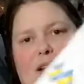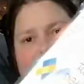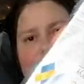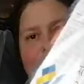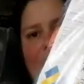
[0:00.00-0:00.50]

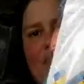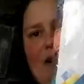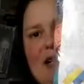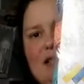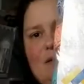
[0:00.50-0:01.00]
like a
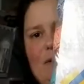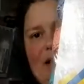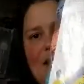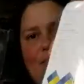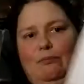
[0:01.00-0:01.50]
granny
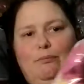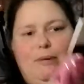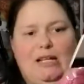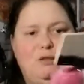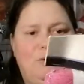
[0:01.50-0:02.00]
square
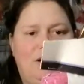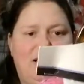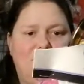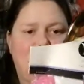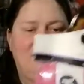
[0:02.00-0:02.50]

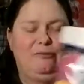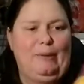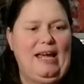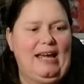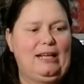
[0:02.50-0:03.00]
patchworky kind
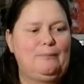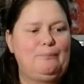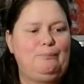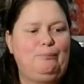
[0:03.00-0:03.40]
of bag.